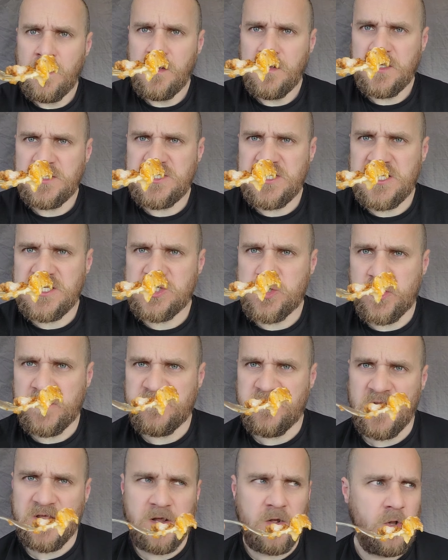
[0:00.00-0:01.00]
Cheese sort of
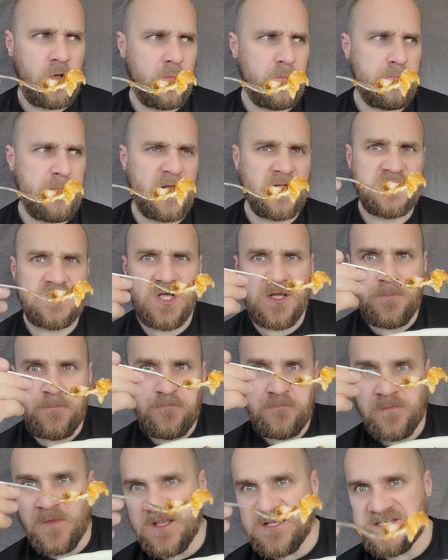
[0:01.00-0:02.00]
like all melted and
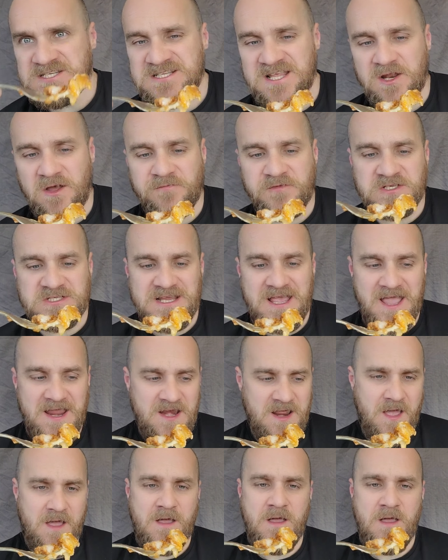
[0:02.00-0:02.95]
slid off the side.